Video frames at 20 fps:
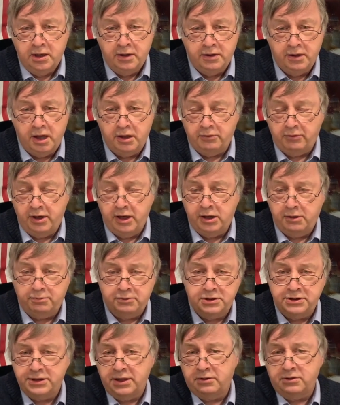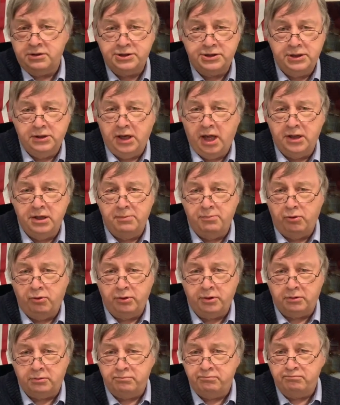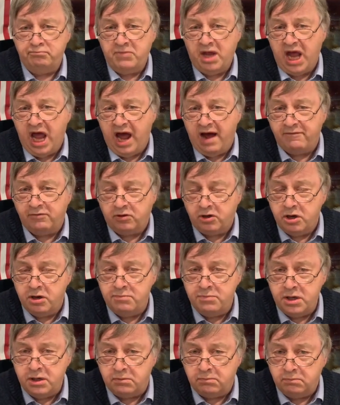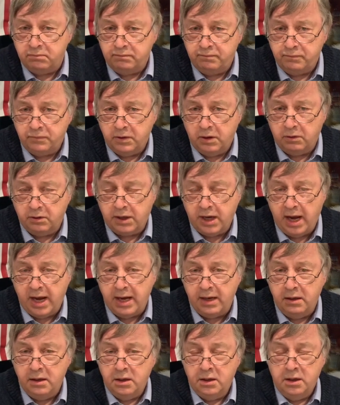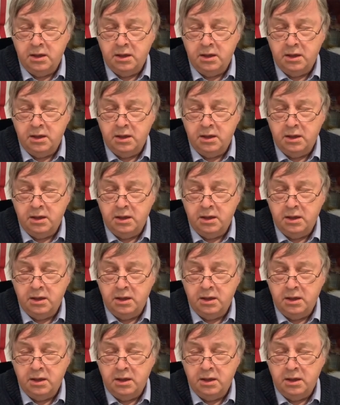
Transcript: The other 80% are still on the border. They haven't come in, okay?